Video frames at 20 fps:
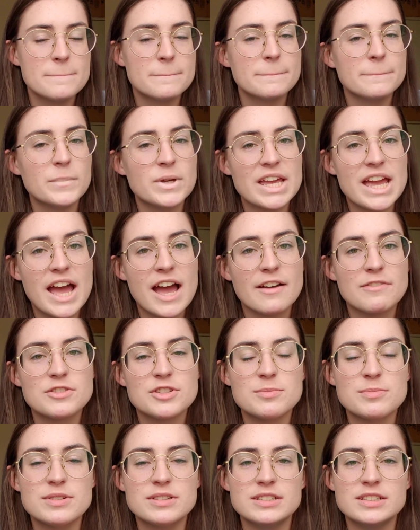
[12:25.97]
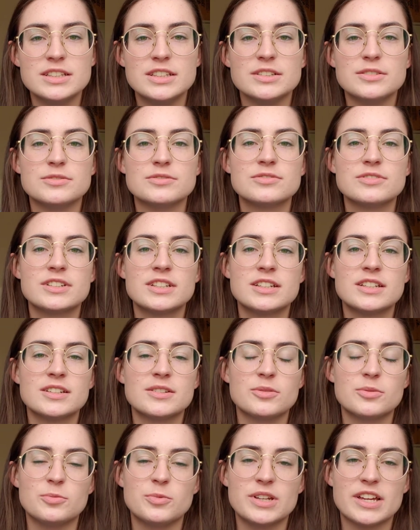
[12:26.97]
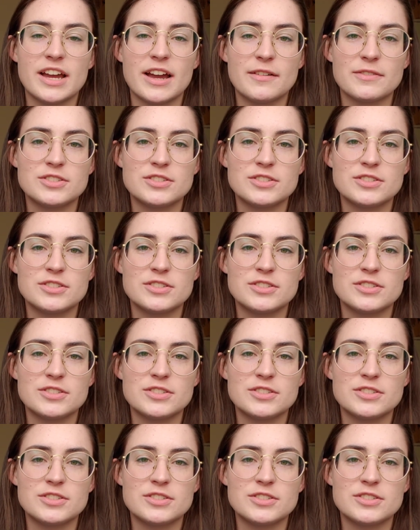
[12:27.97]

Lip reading: We have to believe, we have